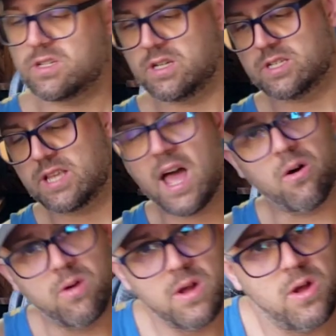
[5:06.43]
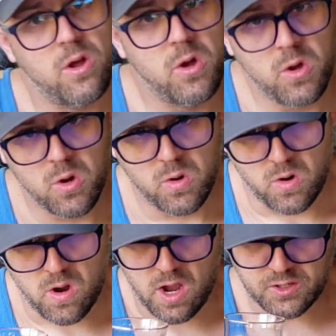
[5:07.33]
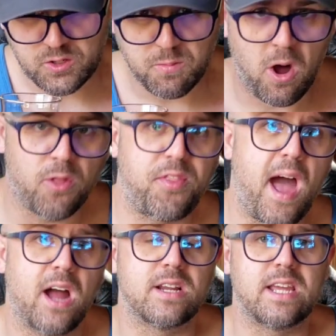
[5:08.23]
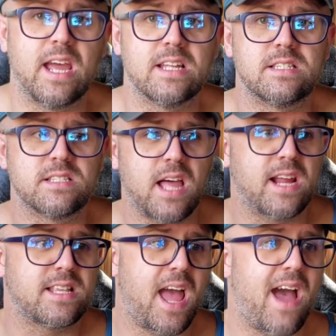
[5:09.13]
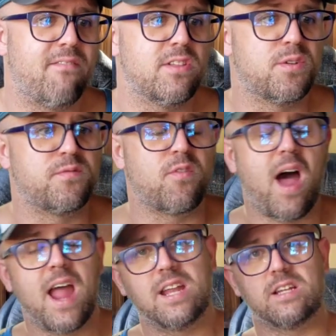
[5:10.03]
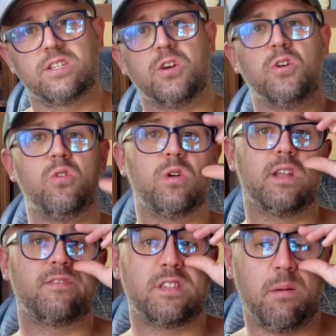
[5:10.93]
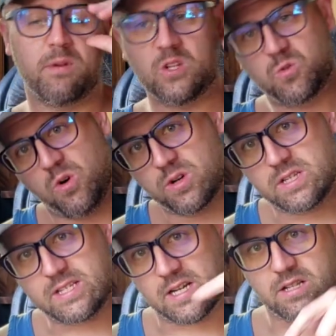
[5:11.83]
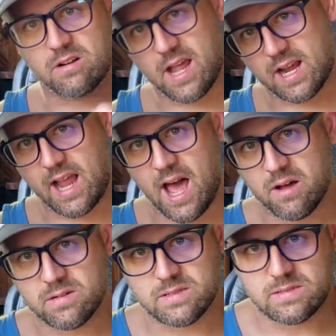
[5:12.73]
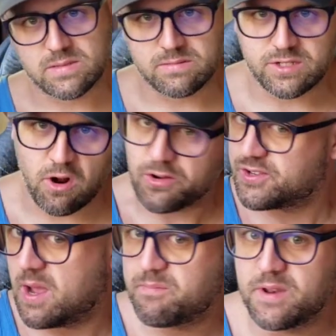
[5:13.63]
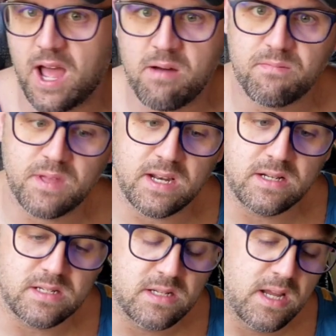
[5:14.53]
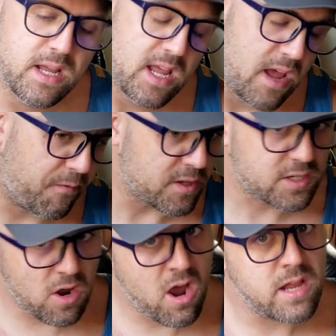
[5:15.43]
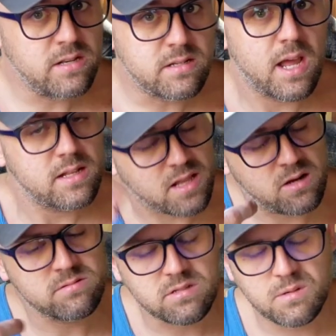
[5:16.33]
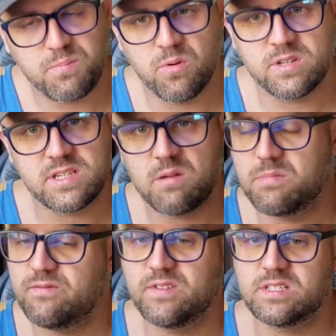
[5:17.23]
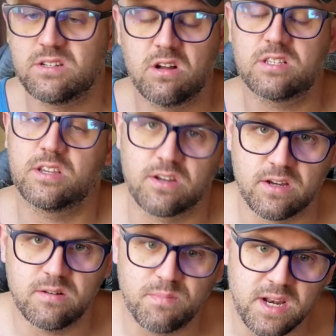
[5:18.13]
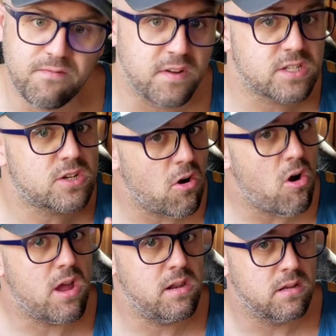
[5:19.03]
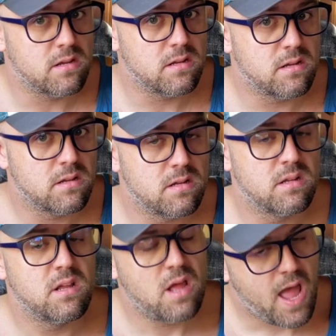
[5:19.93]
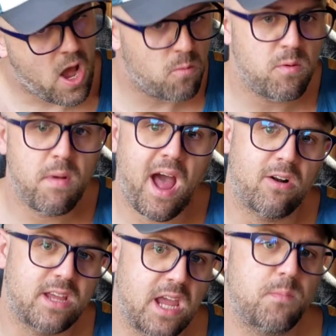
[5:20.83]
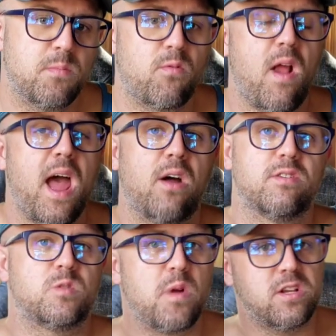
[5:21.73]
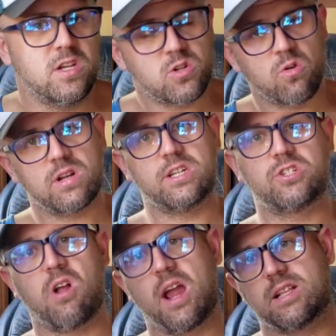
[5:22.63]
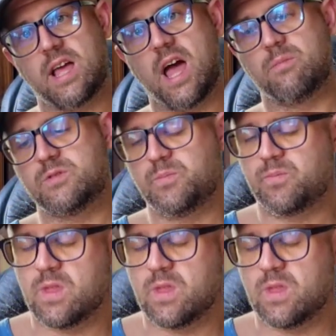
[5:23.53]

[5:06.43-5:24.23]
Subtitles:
Because, hell, us small town kids like to have a little variety too. And if somebody's willing to stick their neck out and start something up, then if it's good, now don't support something if it's not so good. But if it's good, help them out, keep them around, especially during these trying times.